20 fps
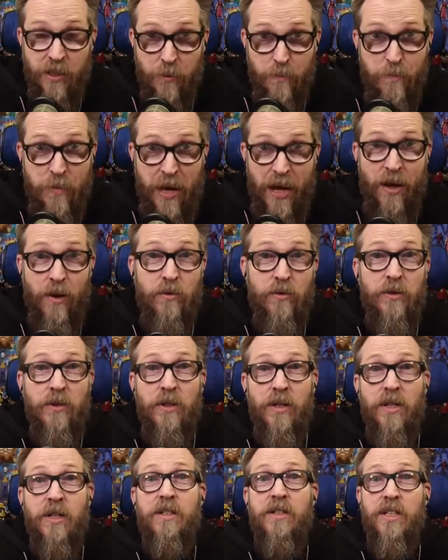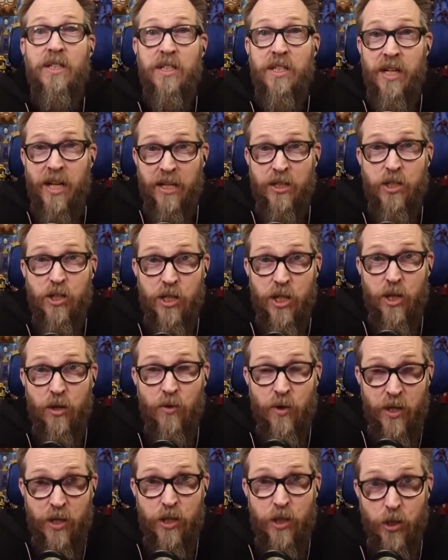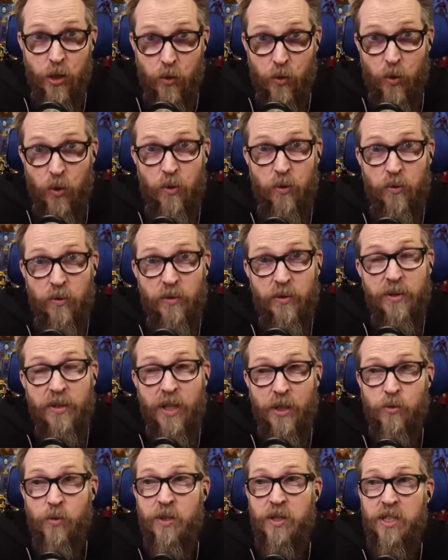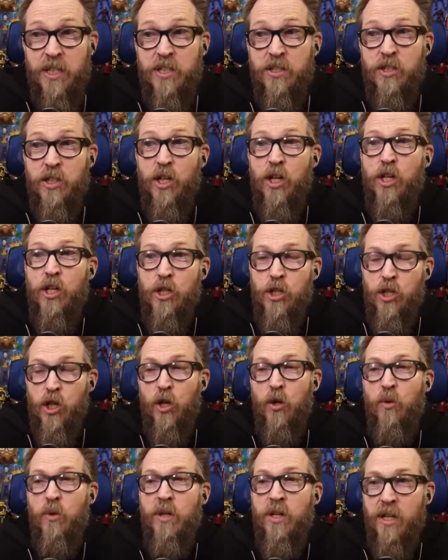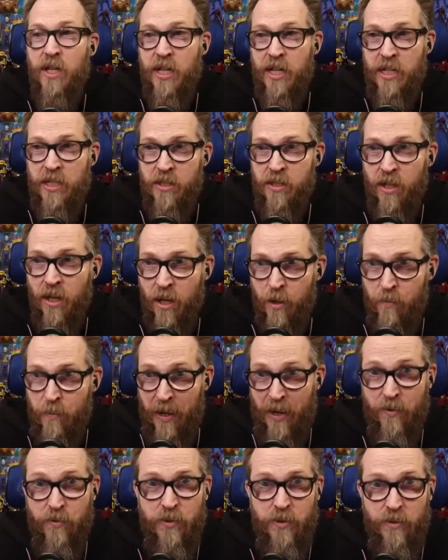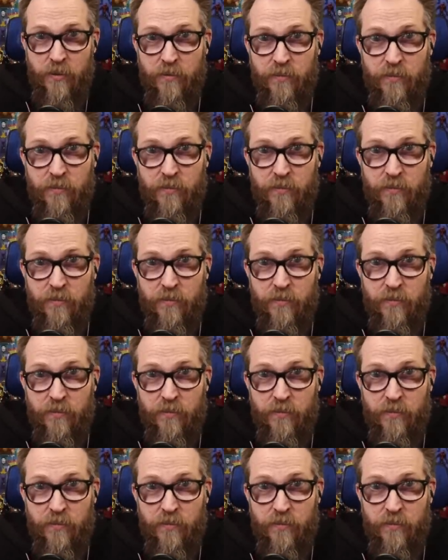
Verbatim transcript: about the next generation crew. That's what this show is about.